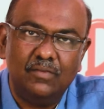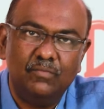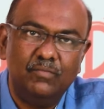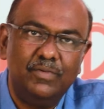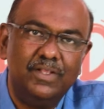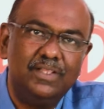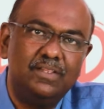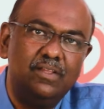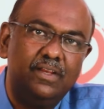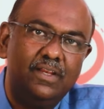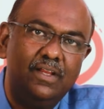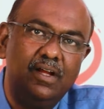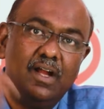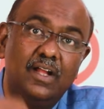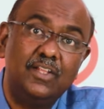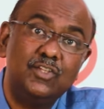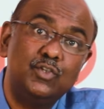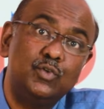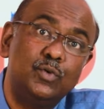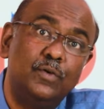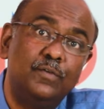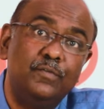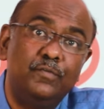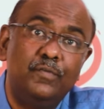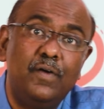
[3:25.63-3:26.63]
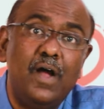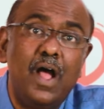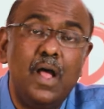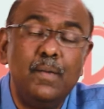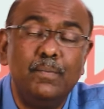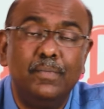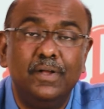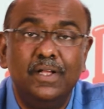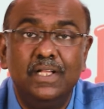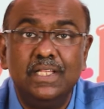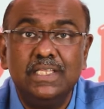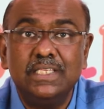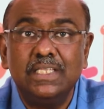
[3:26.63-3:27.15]
with regards to our
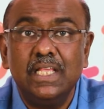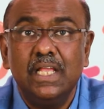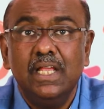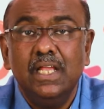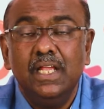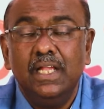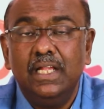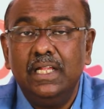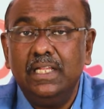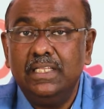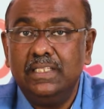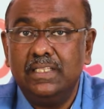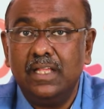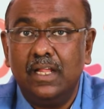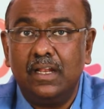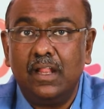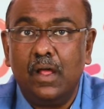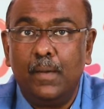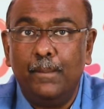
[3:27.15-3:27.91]
farmers is that